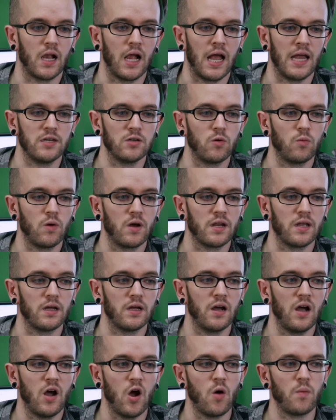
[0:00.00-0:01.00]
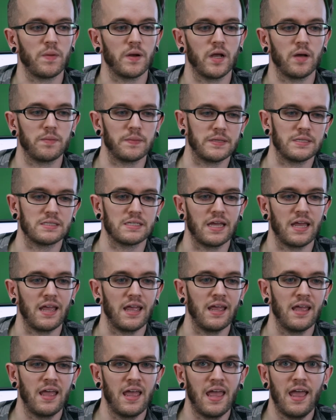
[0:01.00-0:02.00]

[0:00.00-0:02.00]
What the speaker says: I don't want to open up and say,